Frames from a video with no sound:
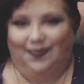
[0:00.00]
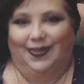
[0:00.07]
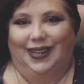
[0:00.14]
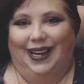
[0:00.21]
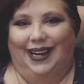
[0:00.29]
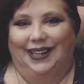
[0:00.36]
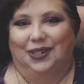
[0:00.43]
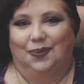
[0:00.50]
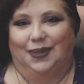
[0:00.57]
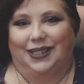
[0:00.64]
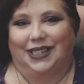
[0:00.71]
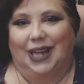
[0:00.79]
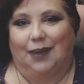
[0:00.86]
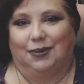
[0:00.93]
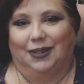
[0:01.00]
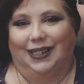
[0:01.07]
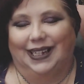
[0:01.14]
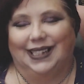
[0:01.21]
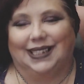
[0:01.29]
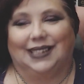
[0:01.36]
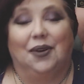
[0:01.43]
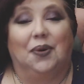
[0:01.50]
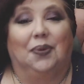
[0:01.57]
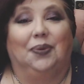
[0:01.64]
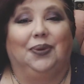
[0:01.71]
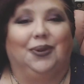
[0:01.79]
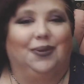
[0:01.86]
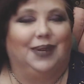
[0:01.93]
I do put the chapter link so
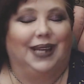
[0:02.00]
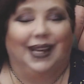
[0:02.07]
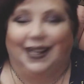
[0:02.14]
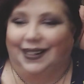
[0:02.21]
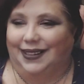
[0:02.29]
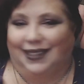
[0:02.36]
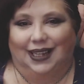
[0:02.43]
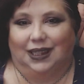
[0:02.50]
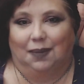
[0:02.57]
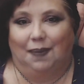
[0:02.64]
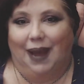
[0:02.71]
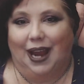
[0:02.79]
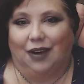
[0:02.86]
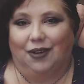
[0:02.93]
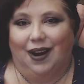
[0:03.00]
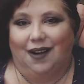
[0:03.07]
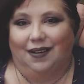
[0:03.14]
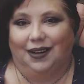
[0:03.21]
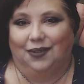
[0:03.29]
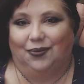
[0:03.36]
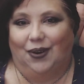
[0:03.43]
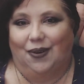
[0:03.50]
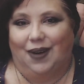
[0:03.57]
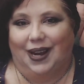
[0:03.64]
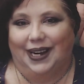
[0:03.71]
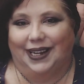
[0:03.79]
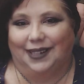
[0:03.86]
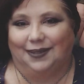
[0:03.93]
you can get the background info on it.